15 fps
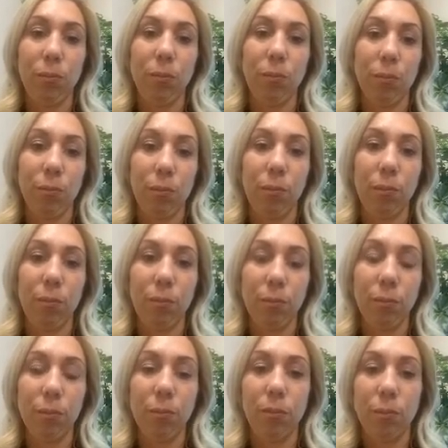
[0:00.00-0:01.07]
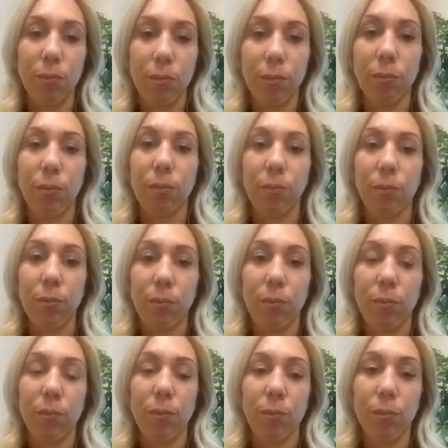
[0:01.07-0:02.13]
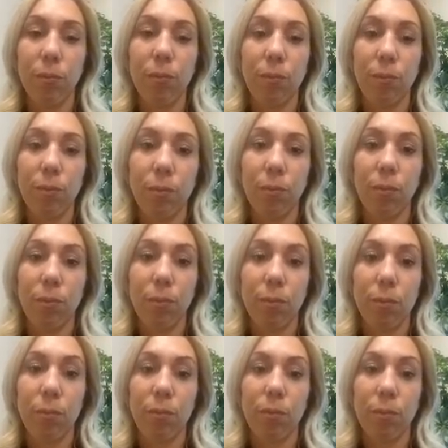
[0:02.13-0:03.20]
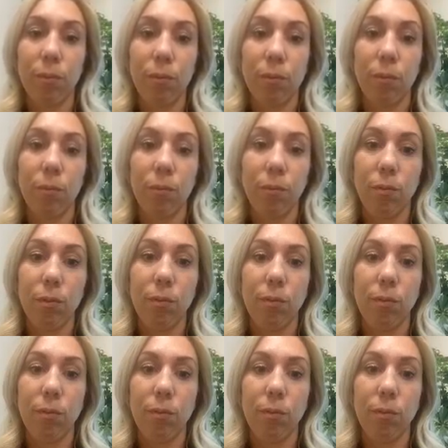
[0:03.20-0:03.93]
(silent)